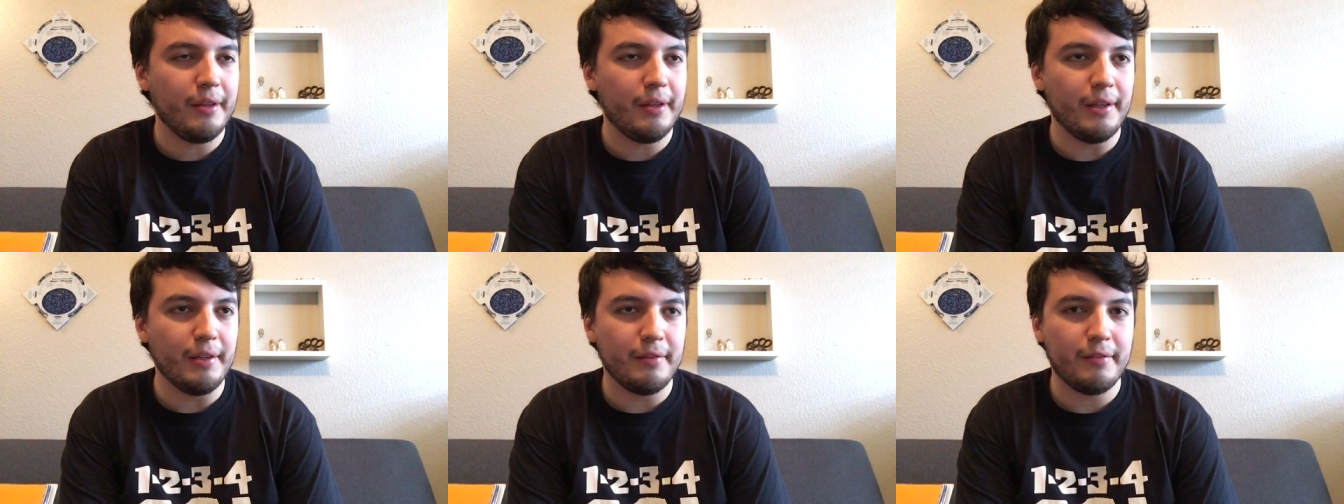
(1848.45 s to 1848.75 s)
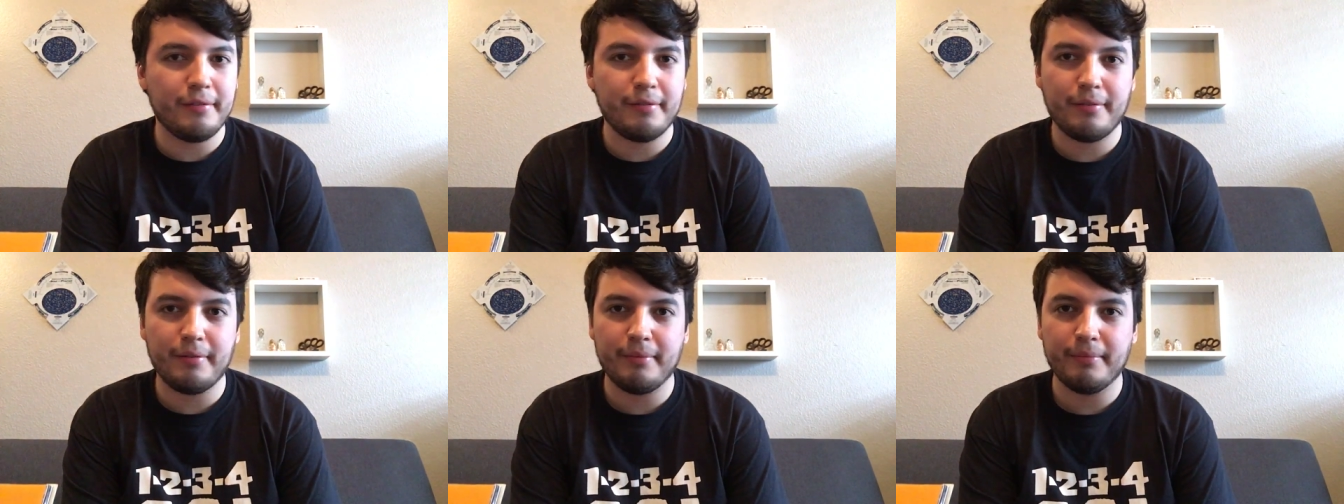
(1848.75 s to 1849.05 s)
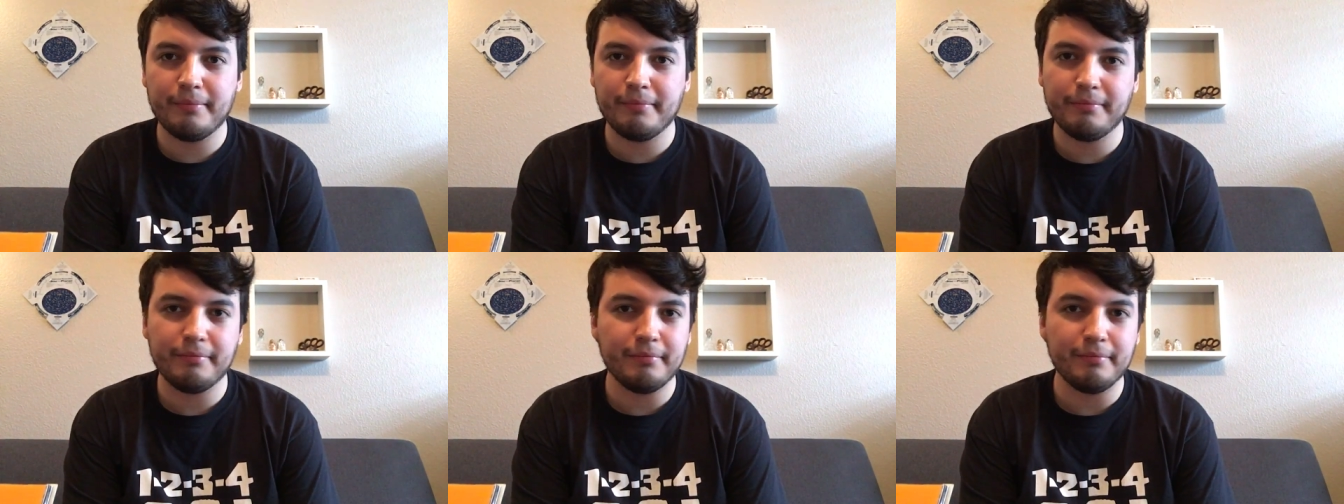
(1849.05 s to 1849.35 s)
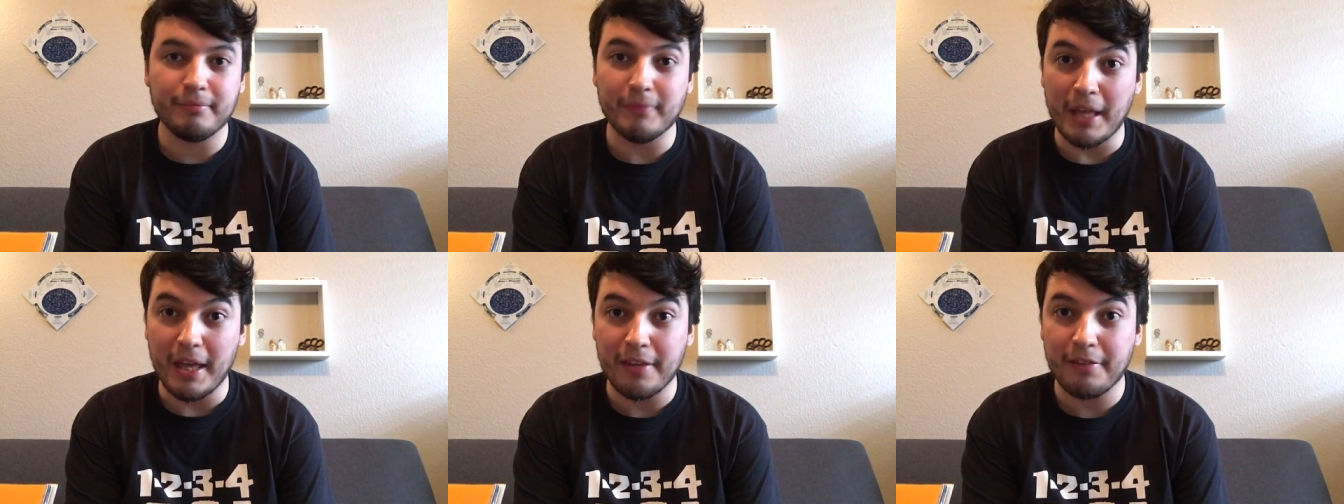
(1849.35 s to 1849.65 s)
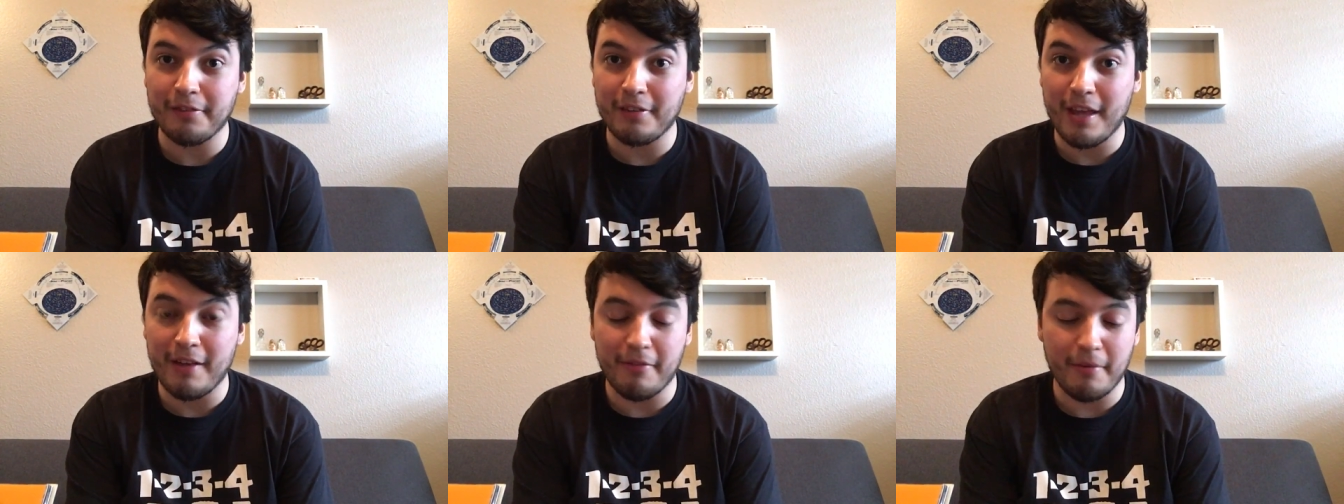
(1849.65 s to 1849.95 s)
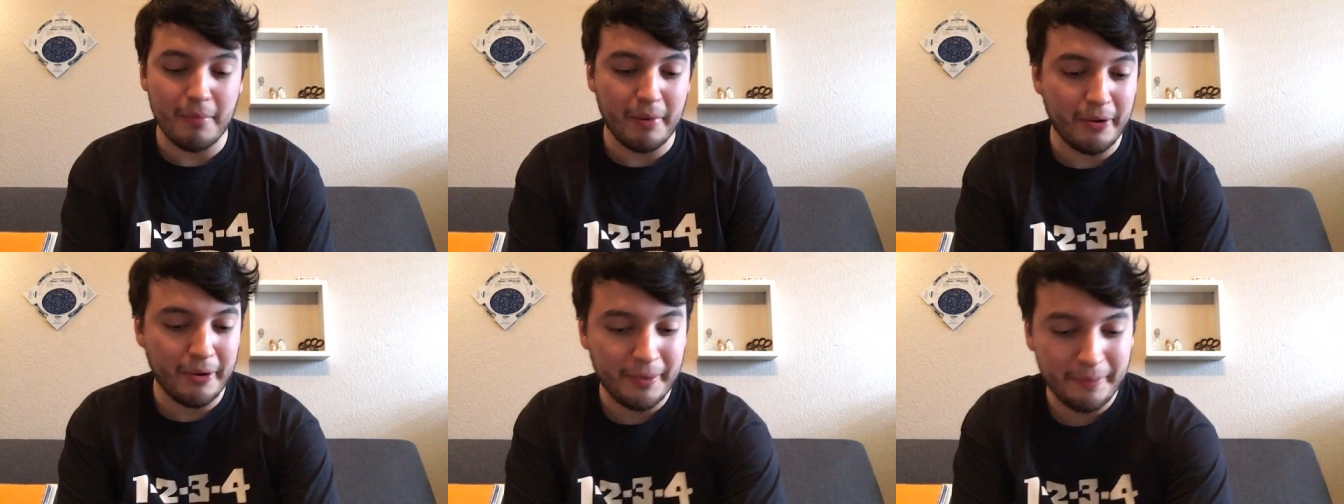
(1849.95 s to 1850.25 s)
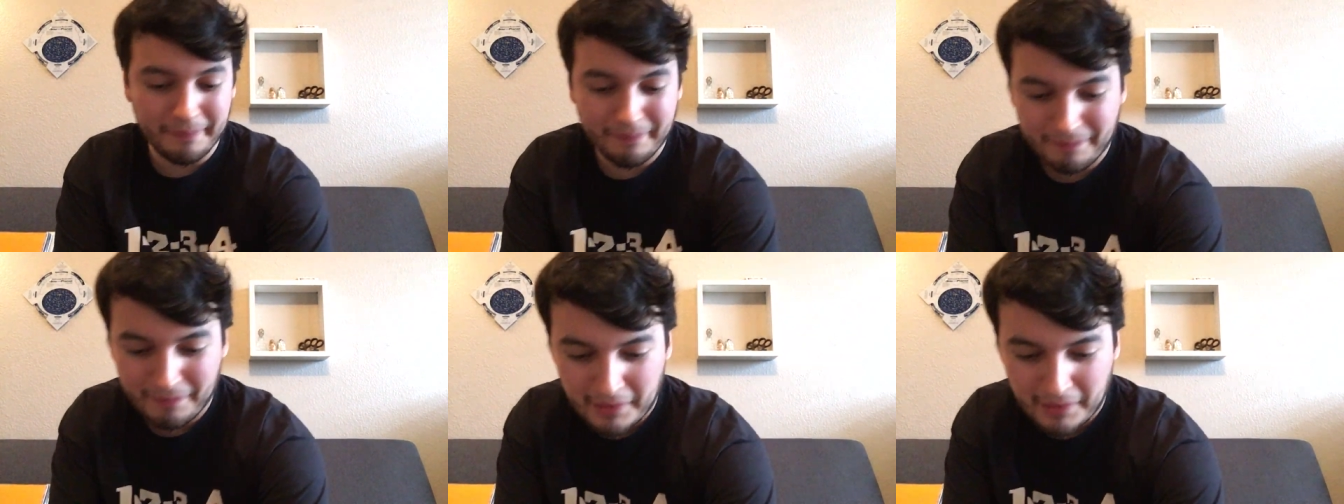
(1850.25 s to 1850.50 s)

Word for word: It's it's David Bowie,